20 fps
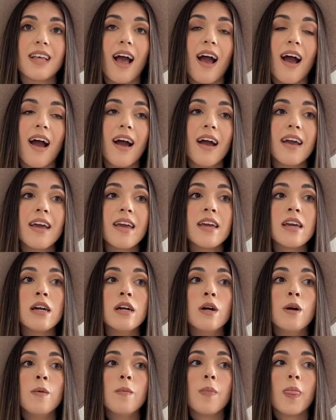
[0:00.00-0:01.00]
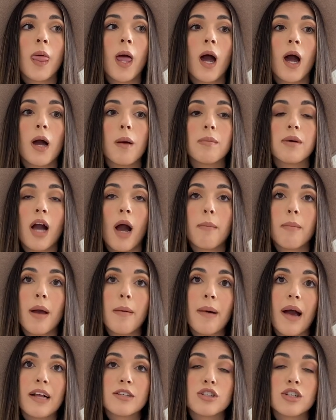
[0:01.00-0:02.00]
I um, got my
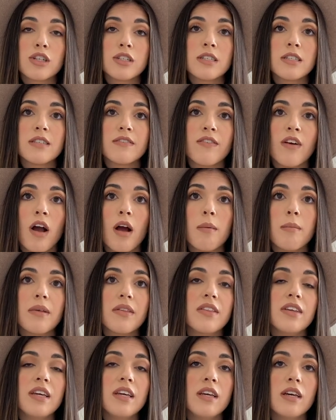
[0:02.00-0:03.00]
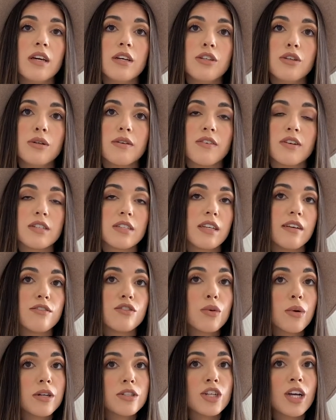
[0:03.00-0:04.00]
bachelor's from the University of
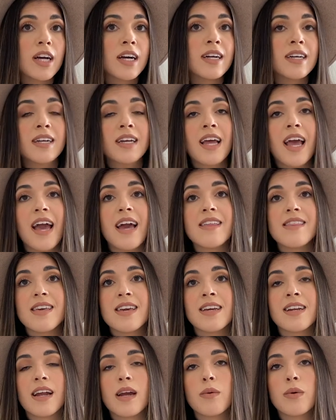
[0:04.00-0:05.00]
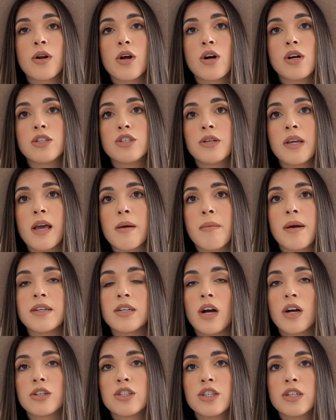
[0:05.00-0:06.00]
Georgia, and then I went on to get my
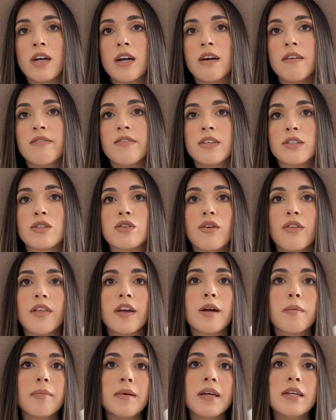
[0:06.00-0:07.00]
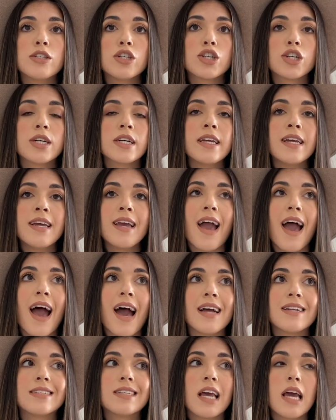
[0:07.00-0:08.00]
doctor of physical therapy degree
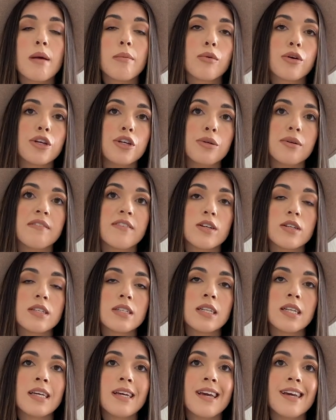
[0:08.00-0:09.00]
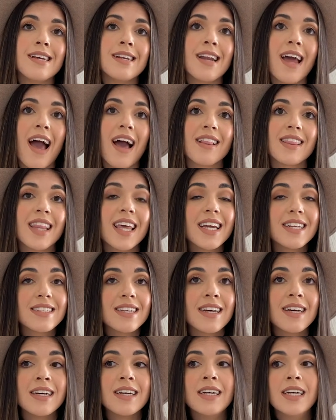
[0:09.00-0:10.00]
at Emory University in
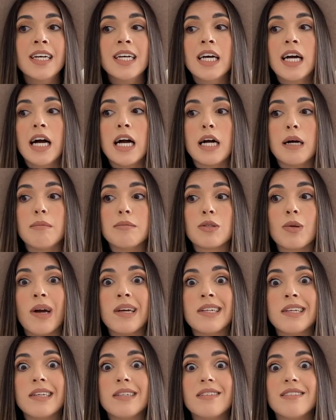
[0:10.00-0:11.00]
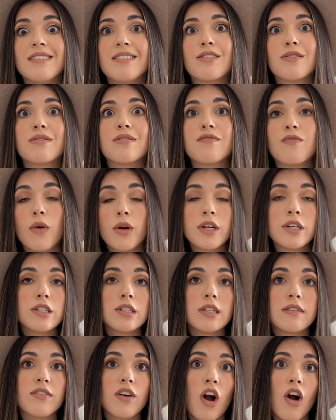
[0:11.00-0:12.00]
Atlanta. Um, so I did four years
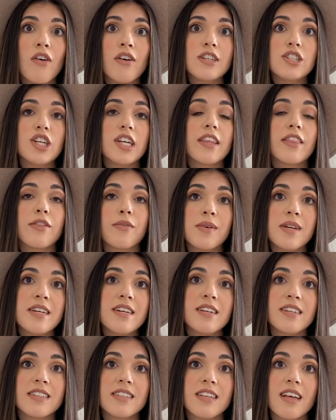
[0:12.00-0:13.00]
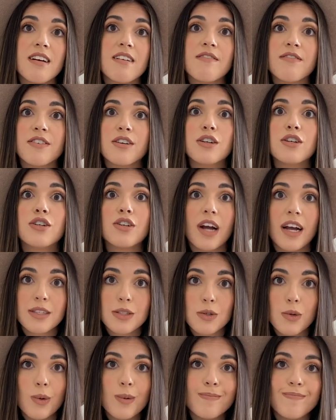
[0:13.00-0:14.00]
of college and three years of grad
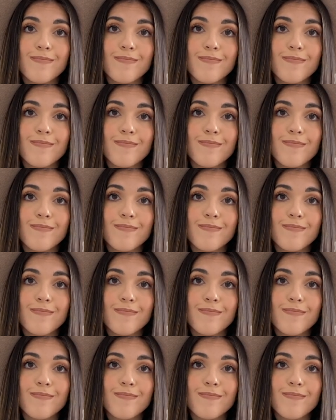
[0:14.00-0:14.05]
school.